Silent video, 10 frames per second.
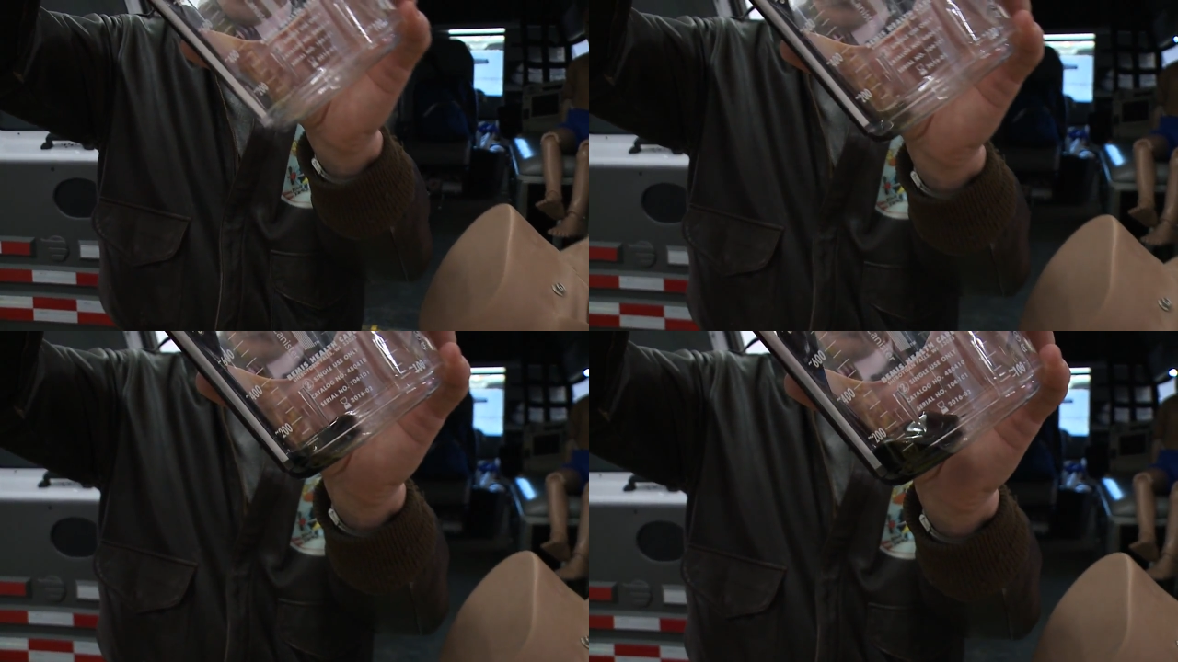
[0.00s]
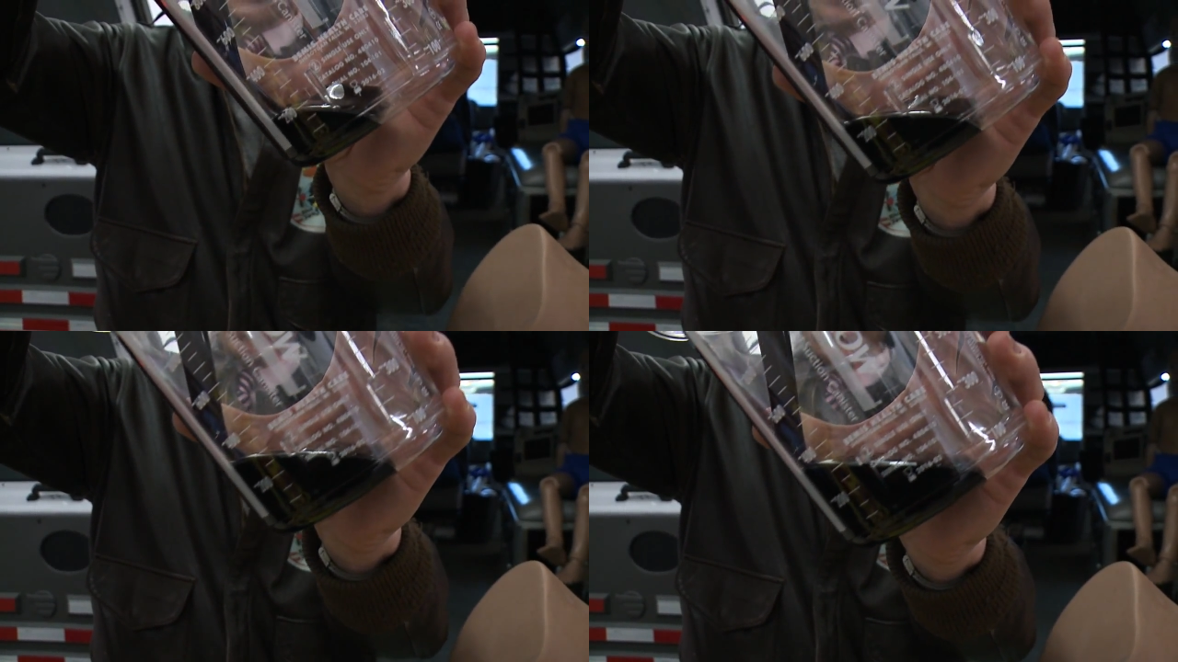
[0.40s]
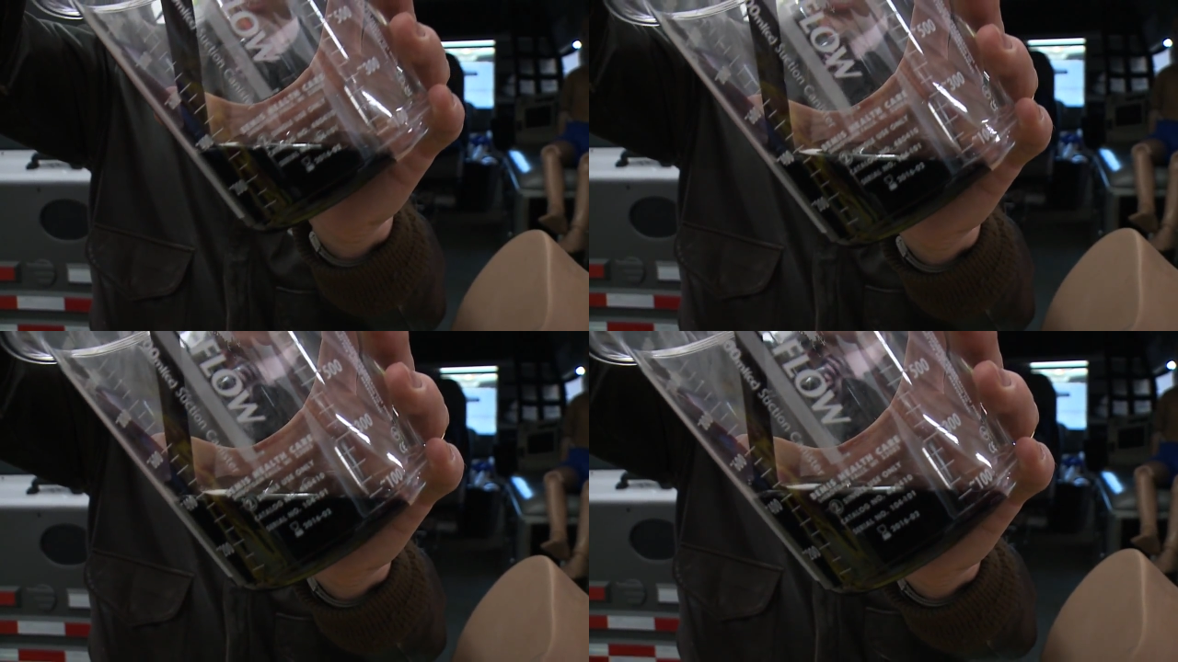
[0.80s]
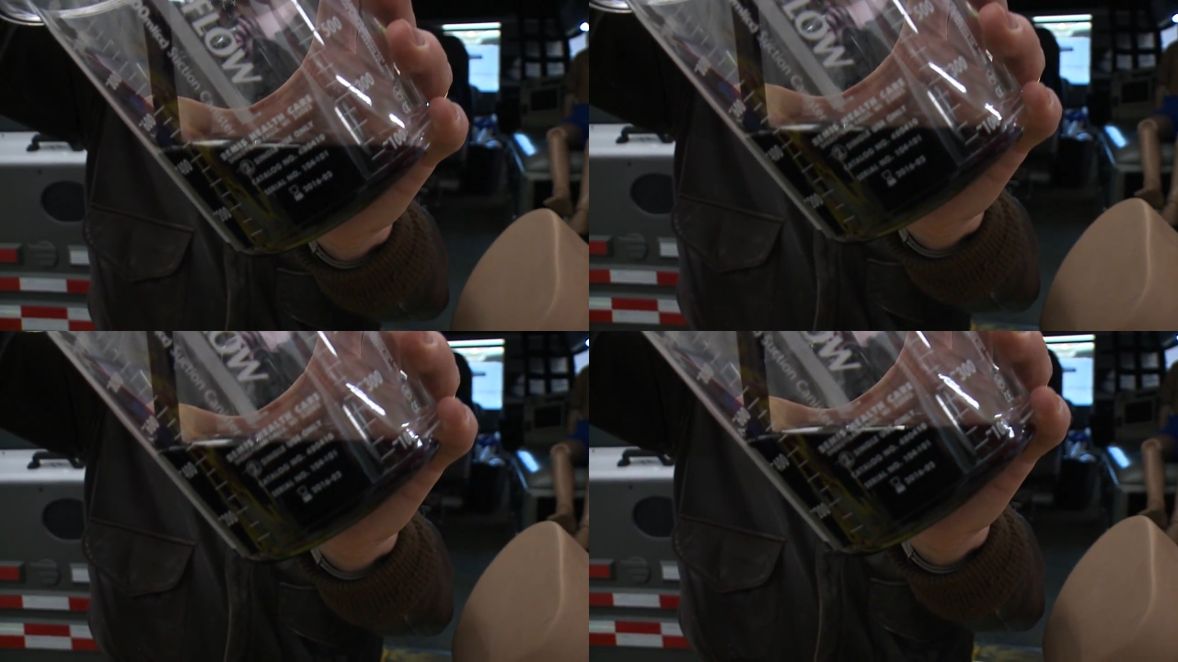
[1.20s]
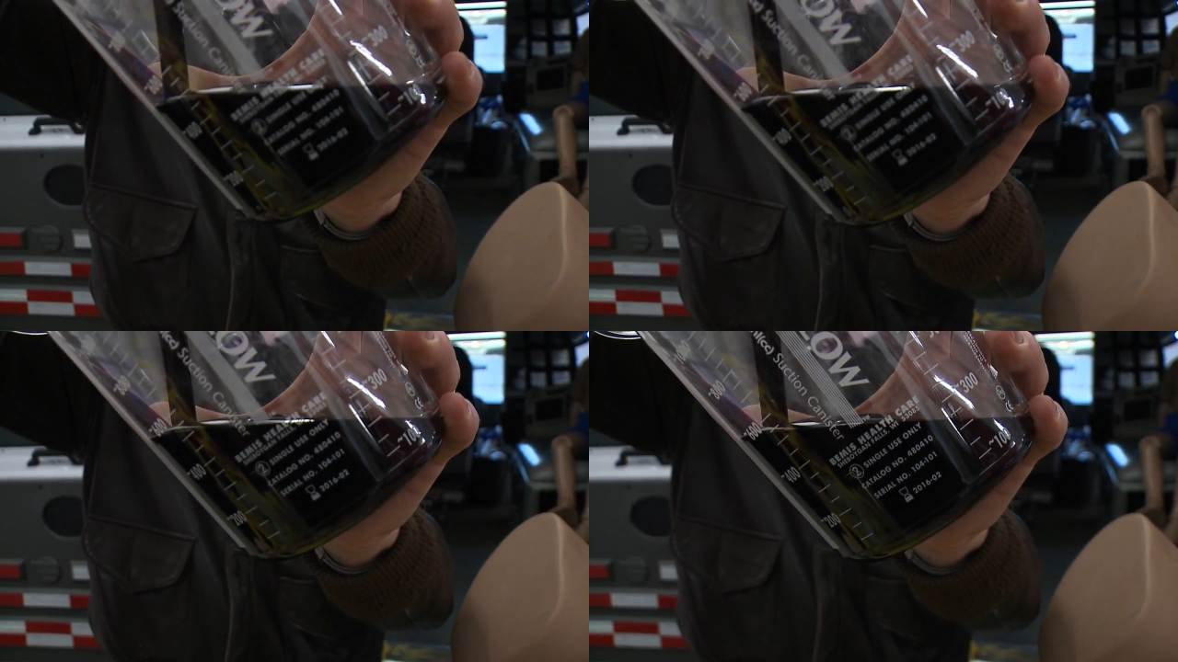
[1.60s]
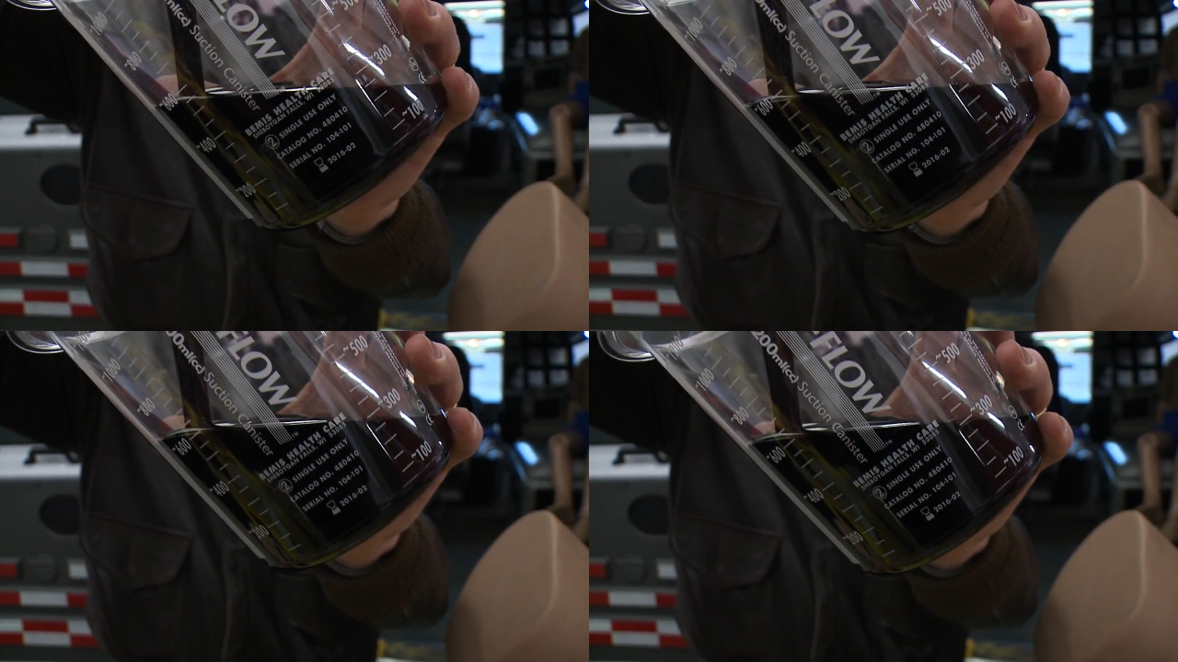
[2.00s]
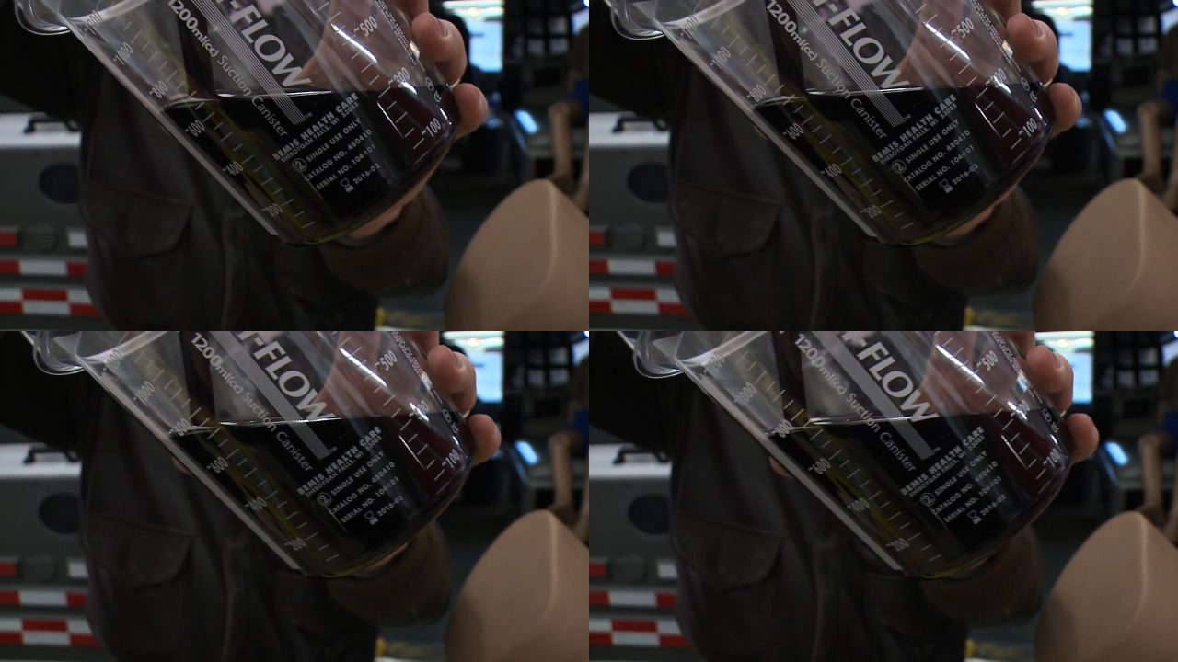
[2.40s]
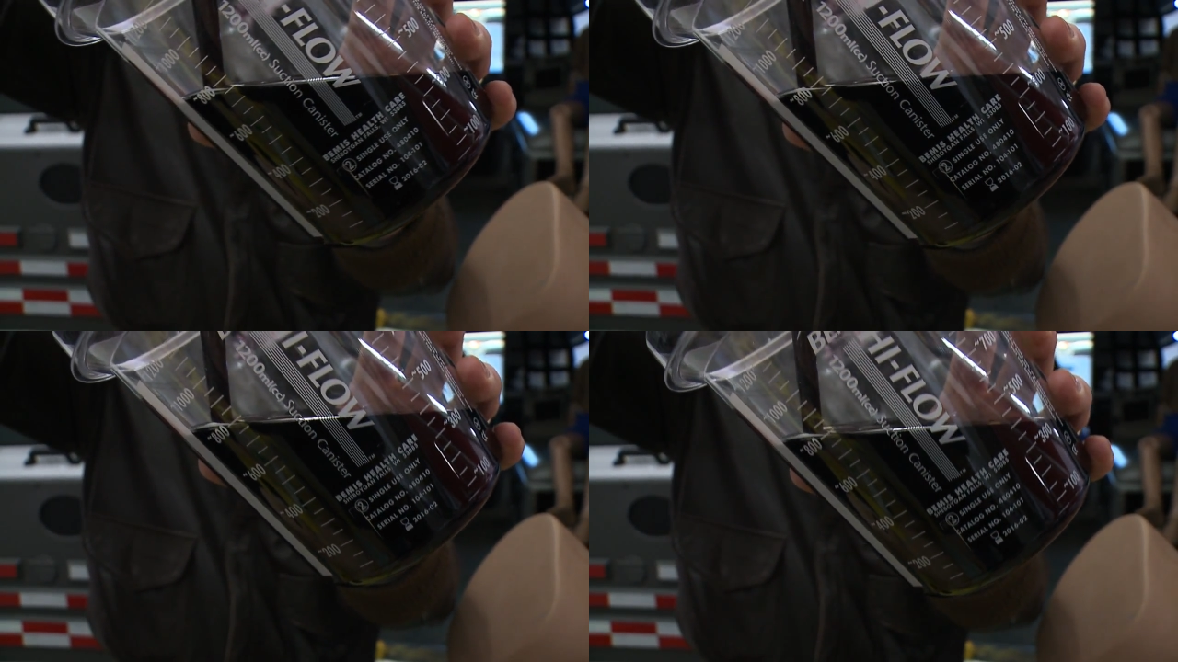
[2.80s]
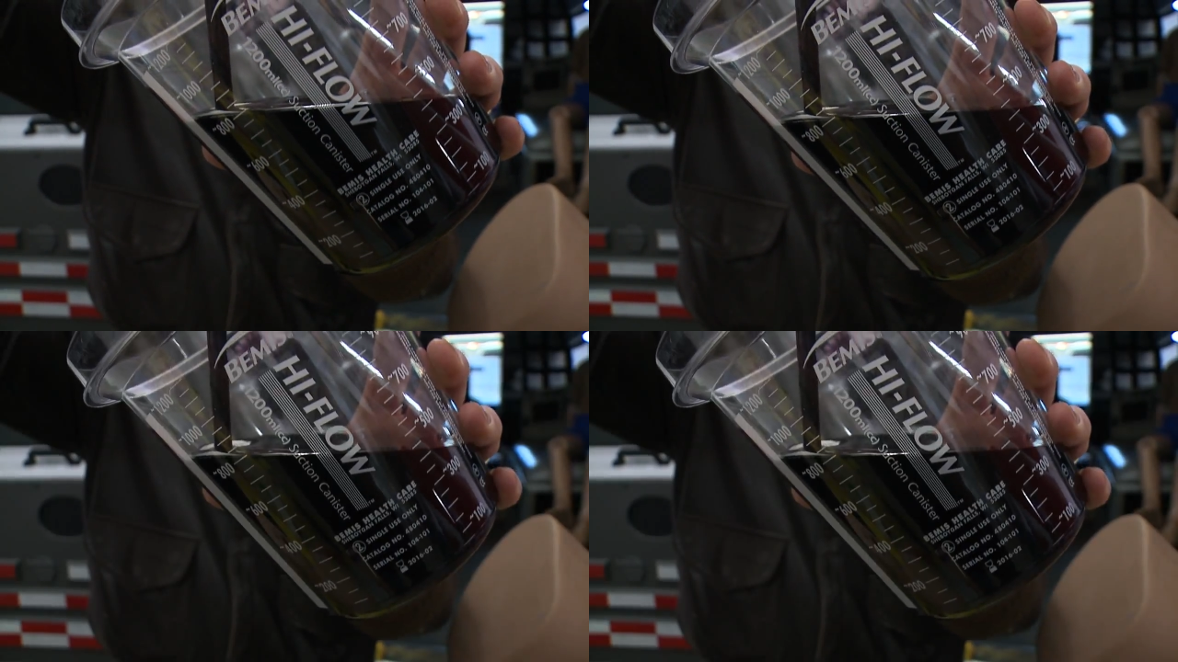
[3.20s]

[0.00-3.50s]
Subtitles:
[unreadable: no face in view]